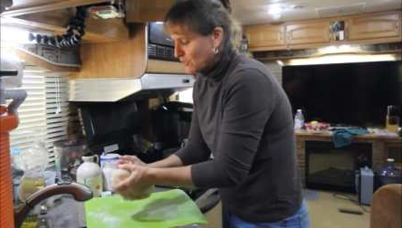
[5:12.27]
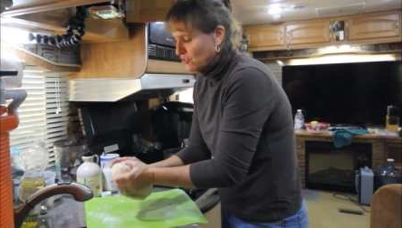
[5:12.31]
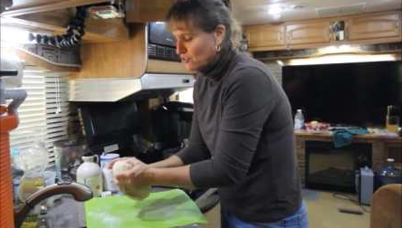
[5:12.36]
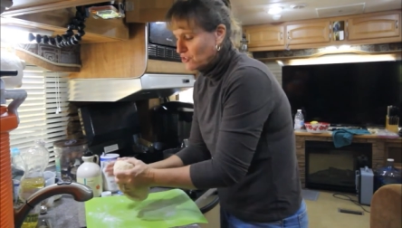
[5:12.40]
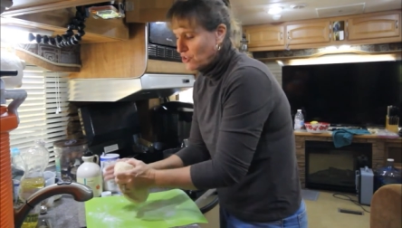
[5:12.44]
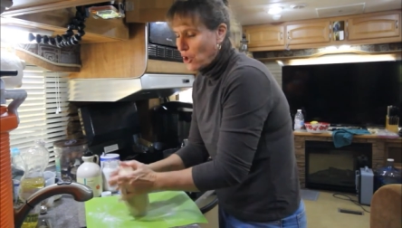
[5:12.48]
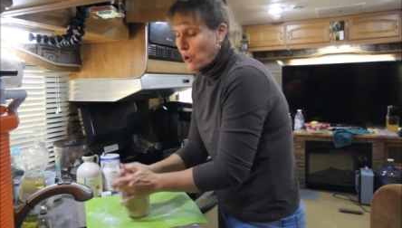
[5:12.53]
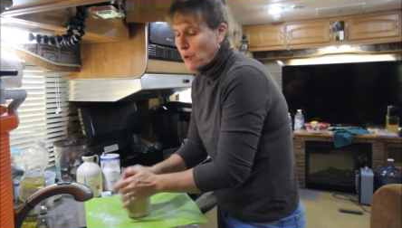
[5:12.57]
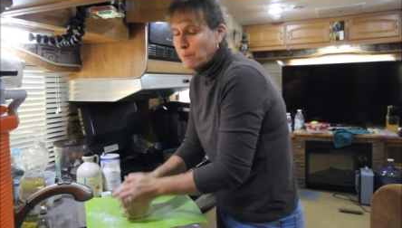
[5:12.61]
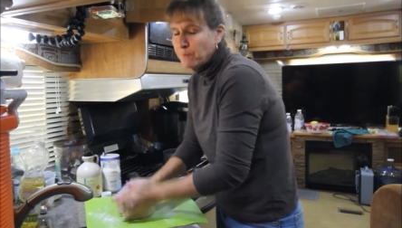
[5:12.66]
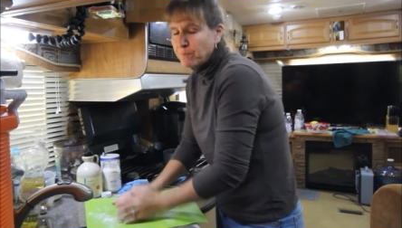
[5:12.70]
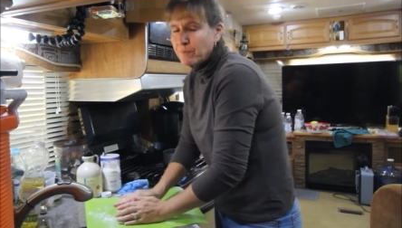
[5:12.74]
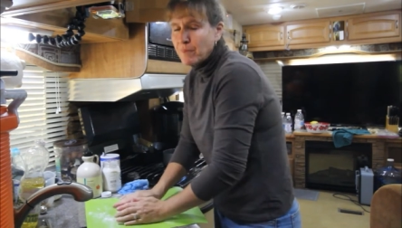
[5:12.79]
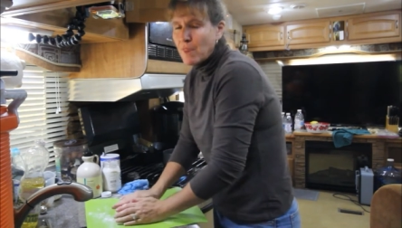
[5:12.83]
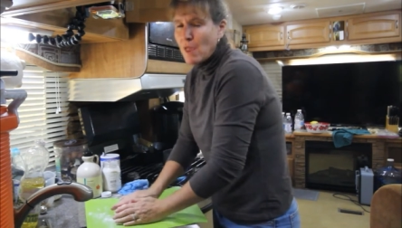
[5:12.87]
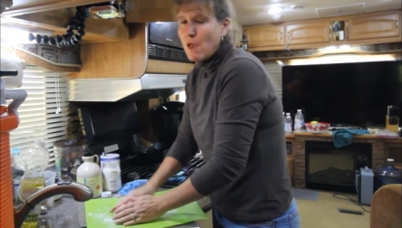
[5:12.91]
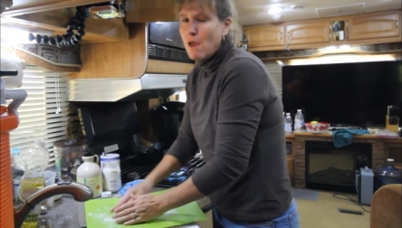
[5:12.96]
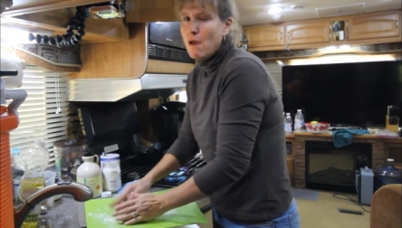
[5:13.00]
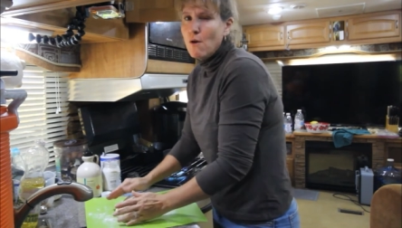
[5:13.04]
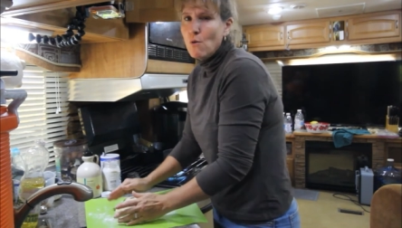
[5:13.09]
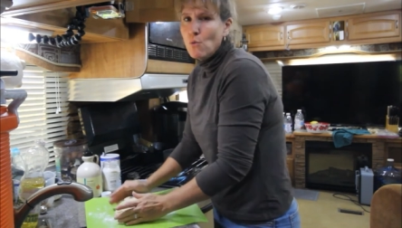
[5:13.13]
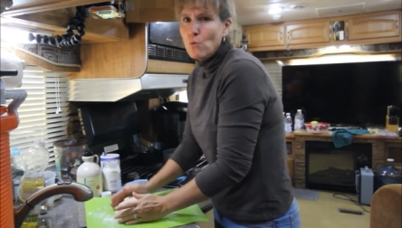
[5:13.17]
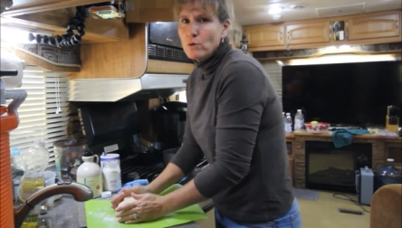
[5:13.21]
So
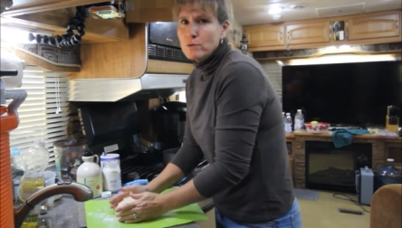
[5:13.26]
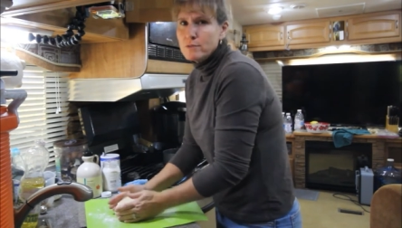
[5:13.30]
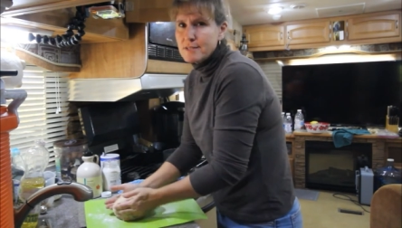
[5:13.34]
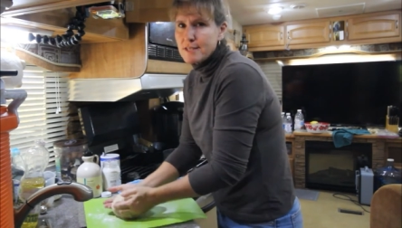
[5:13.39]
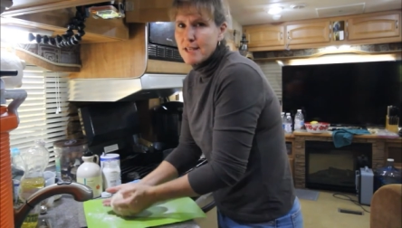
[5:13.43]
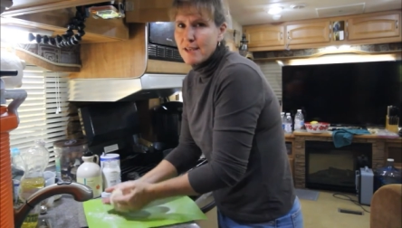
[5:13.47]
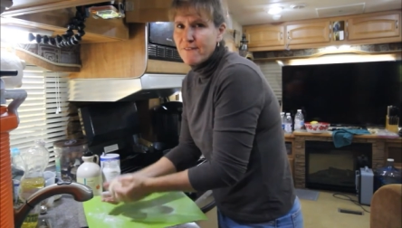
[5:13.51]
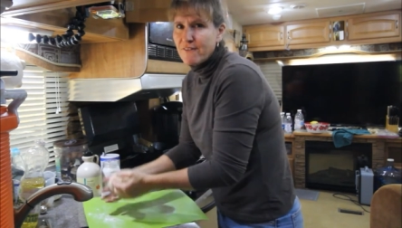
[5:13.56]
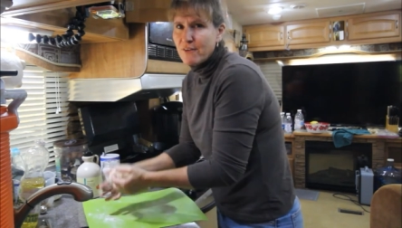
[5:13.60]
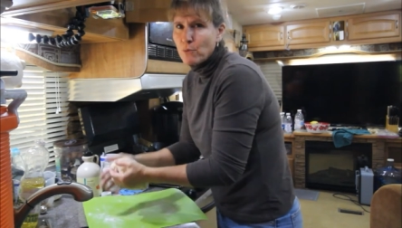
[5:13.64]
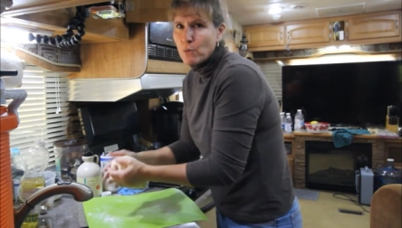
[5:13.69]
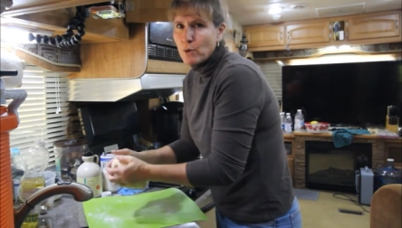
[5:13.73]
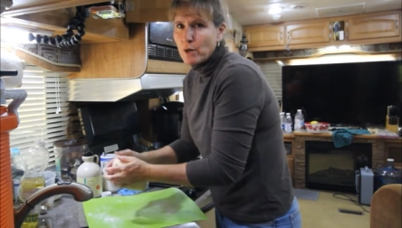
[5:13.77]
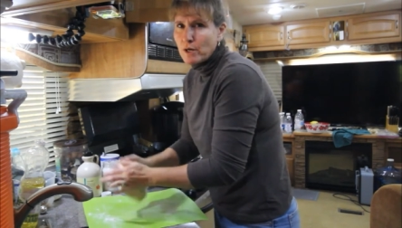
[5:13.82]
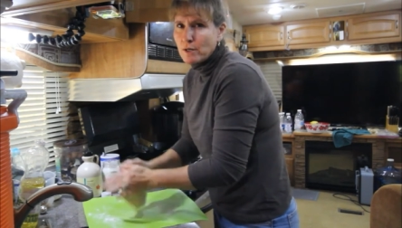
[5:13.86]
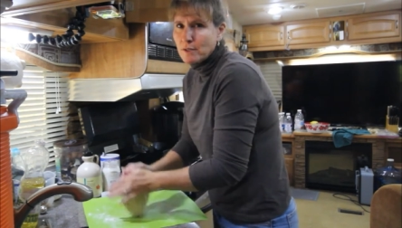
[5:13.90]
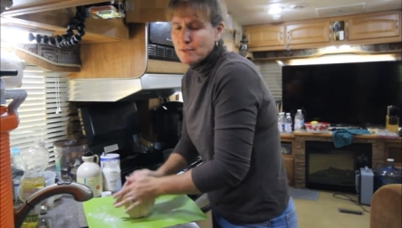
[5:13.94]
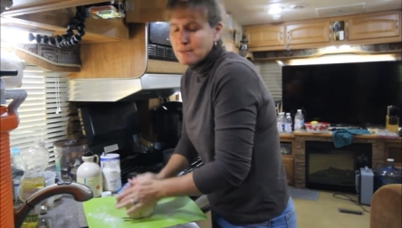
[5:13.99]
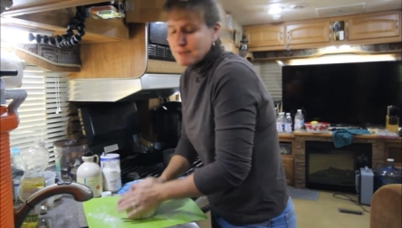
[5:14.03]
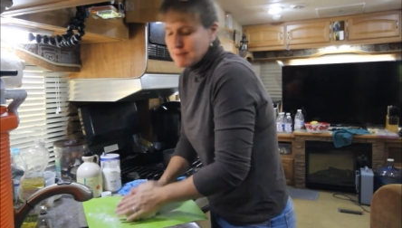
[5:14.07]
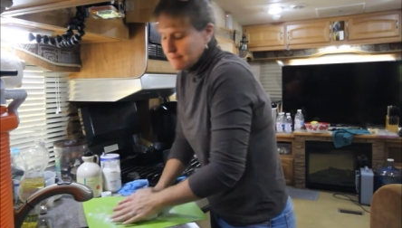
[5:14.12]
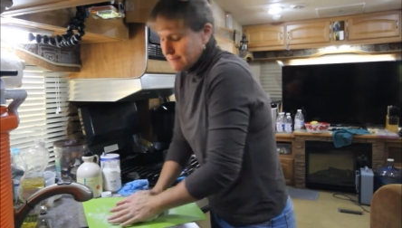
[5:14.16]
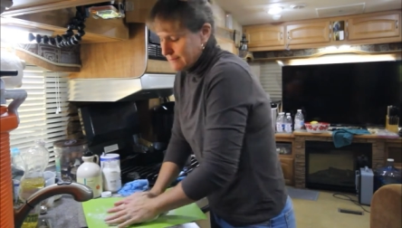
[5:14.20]
we'll see if it
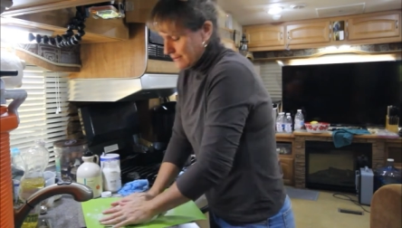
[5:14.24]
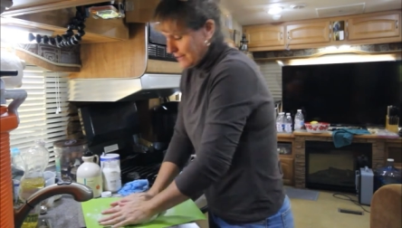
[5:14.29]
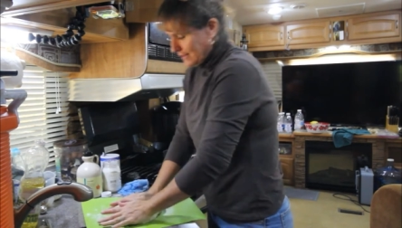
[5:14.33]
works.